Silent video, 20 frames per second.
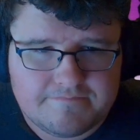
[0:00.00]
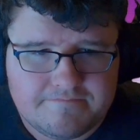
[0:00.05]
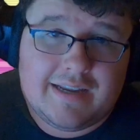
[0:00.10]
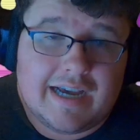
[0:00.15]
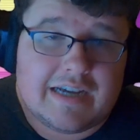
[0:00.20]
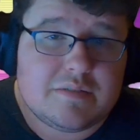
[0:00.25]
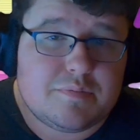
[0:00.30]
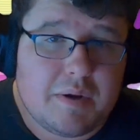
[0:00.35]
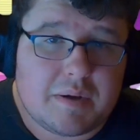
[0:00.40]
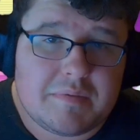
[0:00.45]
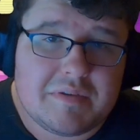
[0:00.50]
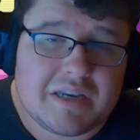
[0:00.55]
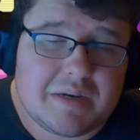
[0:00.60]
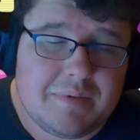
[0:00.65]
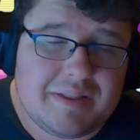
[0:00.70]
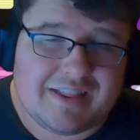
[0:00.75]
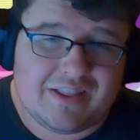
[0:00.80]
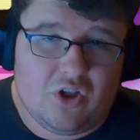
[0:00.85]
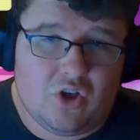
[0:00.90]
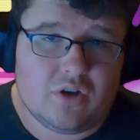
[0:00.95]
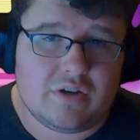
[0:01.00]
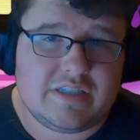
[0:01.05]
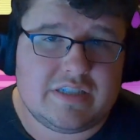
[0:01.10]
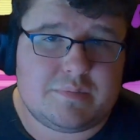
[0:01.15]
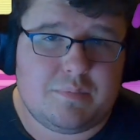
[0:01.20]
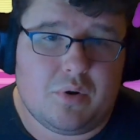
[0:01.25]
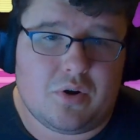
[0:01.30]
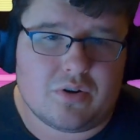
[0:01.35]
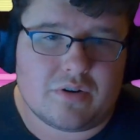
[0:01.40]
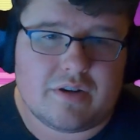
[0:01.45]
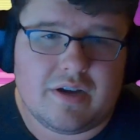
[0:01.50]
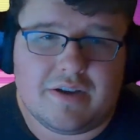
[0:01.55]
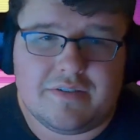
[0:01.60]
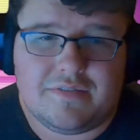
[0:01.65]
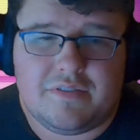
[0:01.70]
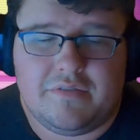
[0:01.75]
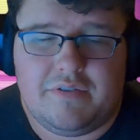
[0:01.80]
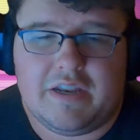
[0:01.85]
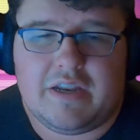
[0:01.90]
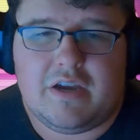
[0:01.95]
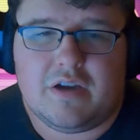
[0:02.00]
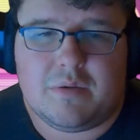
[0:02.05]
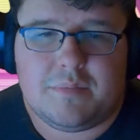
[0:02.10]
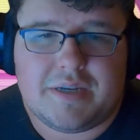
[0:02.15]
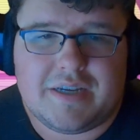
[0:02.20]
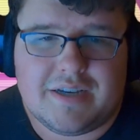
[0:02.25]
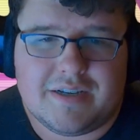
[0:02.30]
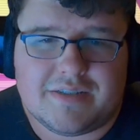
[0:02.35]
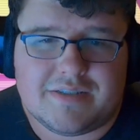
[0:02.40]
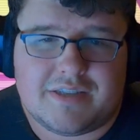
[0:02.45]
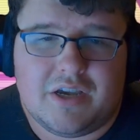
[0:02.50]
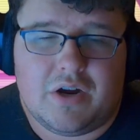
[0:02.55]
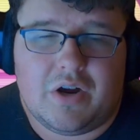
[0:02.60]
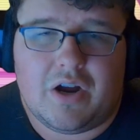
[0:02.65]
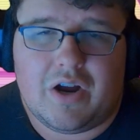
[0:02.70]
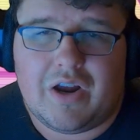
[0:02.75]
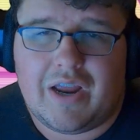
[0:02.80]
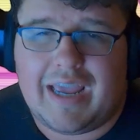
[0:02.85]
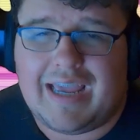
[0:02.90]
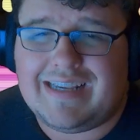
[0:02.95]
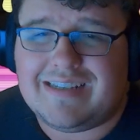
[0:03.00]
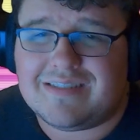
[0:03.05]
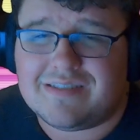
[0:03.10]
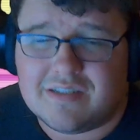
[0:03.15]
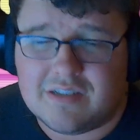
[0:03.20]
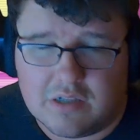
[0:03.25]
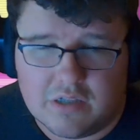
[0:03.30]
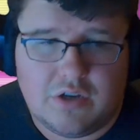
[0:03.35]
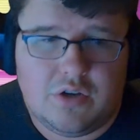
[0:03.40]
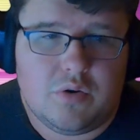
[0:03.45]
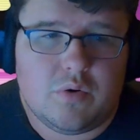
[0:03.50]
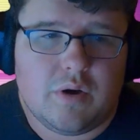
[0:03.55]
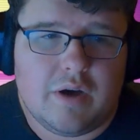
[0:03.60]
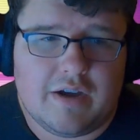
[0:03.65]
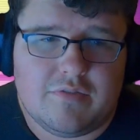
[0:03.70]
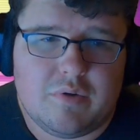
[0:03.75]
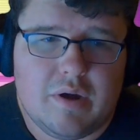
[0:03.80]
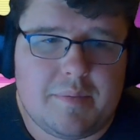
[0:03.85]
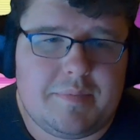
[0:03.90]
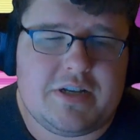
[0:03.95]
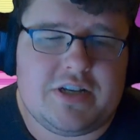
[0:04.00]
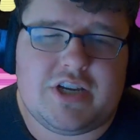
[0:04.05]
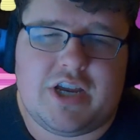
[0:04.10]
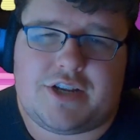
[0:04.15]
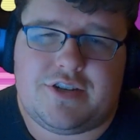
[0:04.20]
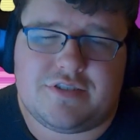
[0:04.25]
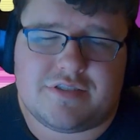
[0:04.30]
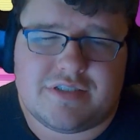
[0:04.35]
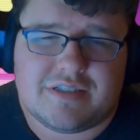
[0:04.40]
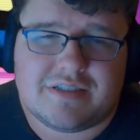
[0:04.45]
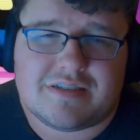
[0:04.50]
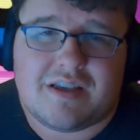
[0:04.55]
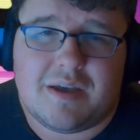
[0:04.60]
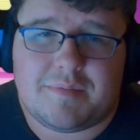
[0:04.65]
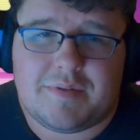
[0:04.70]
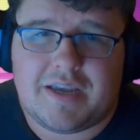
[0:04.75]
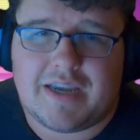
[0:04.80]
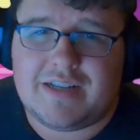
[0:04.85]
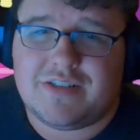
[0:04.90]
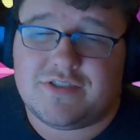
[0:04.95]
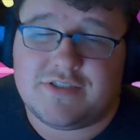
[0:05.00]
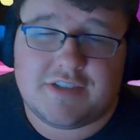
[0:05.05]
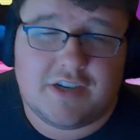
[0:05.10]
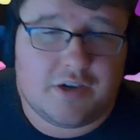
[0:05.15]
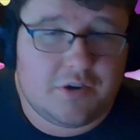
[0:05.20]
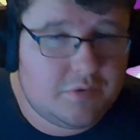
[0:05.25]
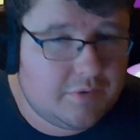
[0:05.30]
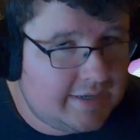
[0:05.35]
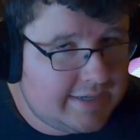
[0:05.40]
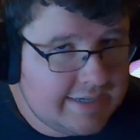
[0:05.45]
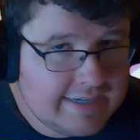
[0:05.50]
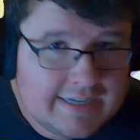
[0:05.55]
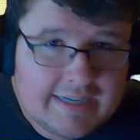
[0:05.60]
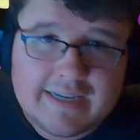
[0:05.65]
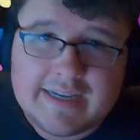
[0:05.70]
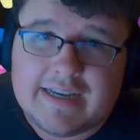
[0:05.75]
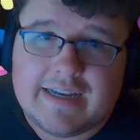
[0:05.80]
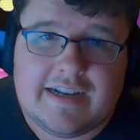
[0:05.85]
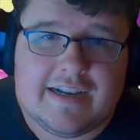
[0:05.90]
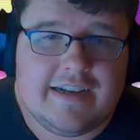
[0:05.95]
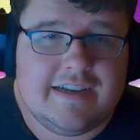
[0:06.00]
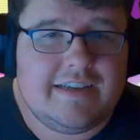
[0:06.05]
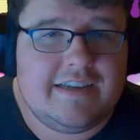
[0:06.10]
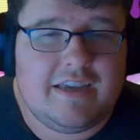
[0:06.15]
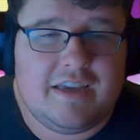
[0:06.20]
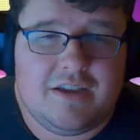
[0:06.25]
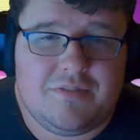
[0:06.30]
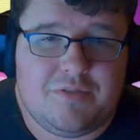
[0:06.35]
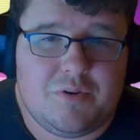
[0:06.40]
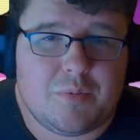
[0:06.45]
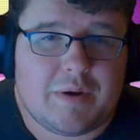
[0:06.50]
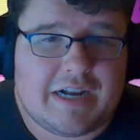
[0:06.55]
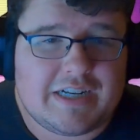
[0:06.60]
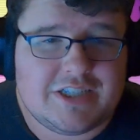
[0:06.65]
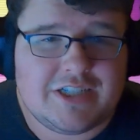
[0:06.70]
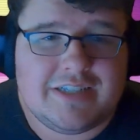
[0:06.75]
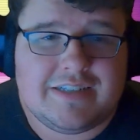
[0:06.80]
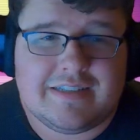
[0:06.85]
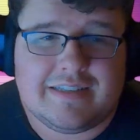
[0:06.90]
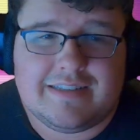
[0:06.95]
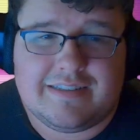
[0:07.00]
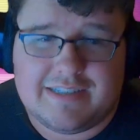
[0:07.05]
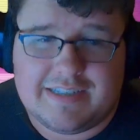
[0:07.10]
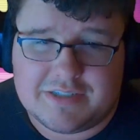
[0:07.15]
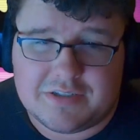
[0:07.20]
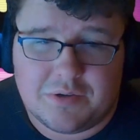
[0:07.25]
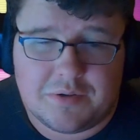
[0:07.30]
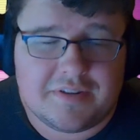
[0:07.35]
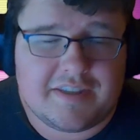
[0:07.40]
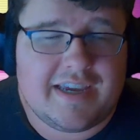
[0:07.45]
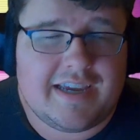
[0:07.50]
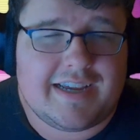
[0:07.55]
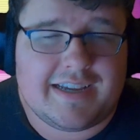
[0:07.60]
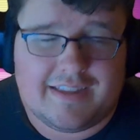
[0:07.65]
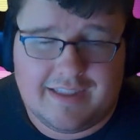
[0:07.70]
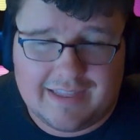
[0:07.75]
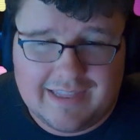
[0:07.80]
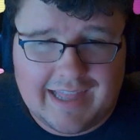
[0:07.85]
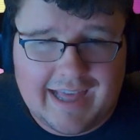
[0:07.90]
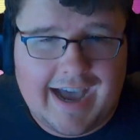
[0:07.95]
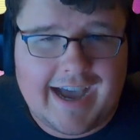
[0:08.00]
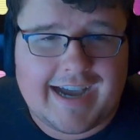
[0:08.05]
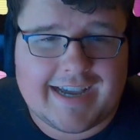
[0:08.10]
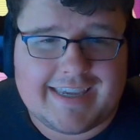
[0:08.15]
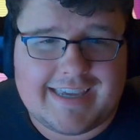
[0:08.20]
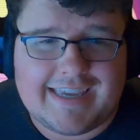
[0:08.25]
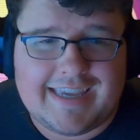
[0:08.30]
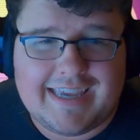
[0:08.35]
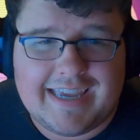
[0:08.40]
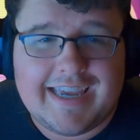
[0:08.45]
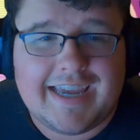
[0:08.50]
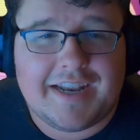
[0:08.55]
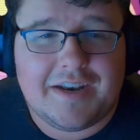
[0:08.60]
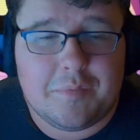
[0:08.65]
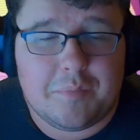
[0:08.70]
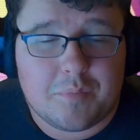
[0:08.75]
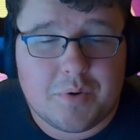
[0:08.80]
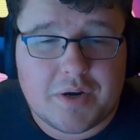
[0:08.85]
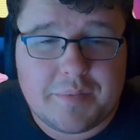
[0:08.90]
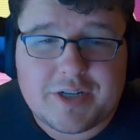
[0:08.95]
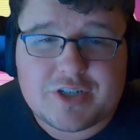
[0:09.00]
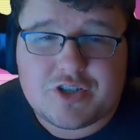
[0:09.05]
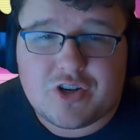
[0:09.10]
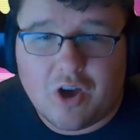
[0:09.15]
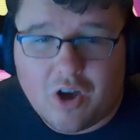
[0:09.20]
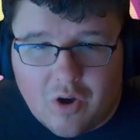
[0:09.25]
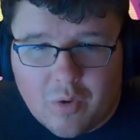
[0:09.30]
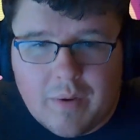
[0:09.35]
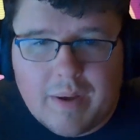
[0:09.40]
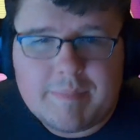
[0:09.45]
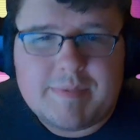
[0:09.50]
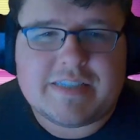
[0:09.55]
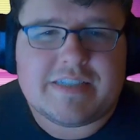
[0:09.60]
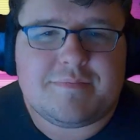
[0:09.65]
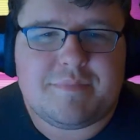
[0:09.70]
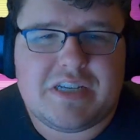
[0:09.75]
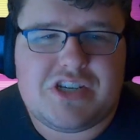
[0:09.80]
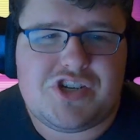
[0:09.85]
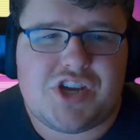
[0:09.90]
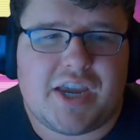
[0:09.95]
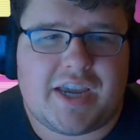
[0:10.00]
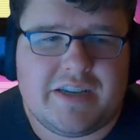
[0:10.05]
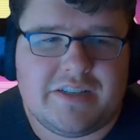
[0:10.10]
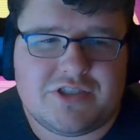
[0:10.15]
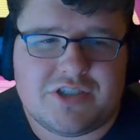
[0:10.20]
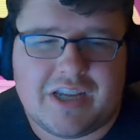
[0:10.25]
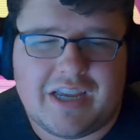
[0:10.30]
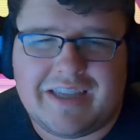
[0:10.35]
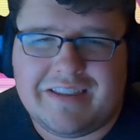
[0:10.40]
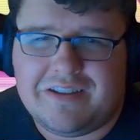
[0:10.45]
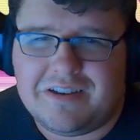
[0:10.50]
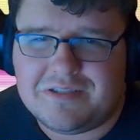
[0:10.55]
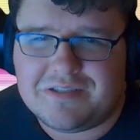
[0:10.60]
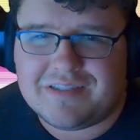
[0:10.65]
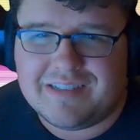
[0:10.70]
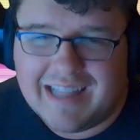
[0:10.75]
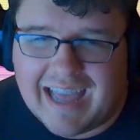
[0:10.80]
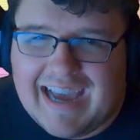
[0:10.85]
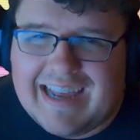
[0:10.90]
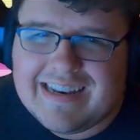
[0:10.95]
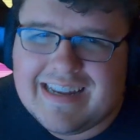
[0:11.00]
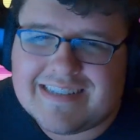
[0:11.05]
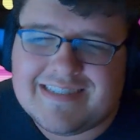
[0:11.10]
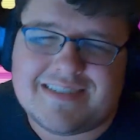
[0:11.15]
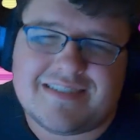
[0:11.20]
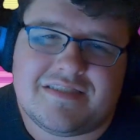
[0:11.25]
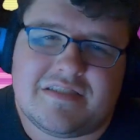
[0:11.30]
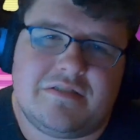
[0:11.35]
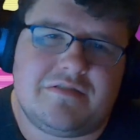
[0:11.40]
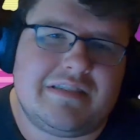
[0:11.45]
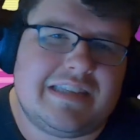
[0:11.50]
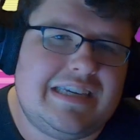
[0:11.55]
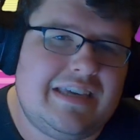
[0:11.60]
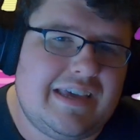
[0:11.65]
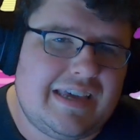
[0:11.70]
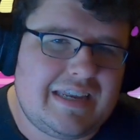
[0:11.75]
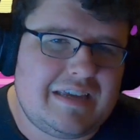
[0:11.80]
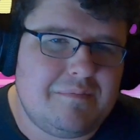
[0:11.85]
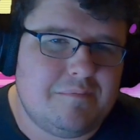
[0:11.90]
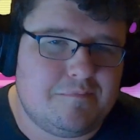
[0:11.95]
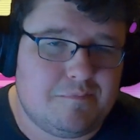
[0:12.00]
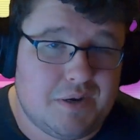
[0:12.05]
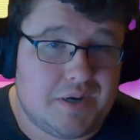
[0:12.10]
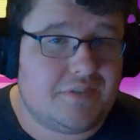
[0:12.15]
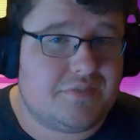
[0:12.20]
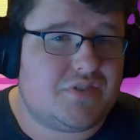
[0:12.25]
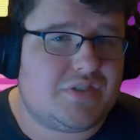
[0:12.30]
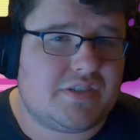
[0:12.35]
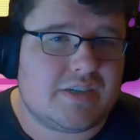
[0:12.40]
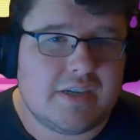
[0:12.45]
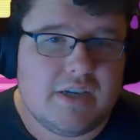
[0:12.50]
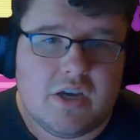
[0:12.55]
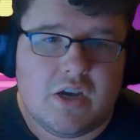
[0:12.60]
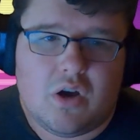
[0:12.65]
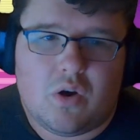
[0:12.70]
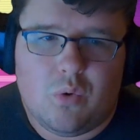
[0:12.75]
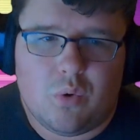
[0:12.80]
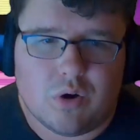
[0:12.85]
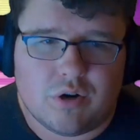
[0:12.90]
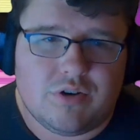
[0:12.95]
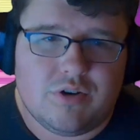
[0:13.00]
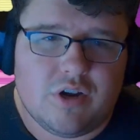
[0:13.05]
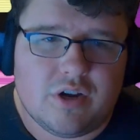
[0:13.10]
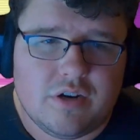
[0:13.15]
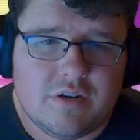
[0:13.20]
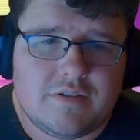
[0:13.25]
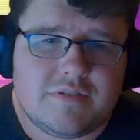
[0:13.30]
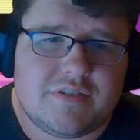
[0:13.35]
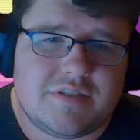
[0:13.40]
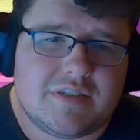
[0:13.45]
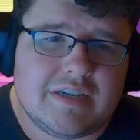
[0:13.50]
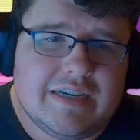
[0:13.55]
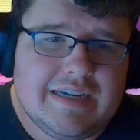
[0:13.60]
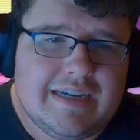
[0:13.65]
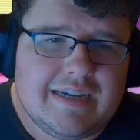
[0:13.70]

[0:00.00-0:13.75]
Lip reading: Now it's probably going to be the longest part of the video because there are a slew of weapon changes in this update, so if you're watching this whole thing, lock in. Pretty much all weapons have been changed, and there's not necessarily any buffs or nerfs.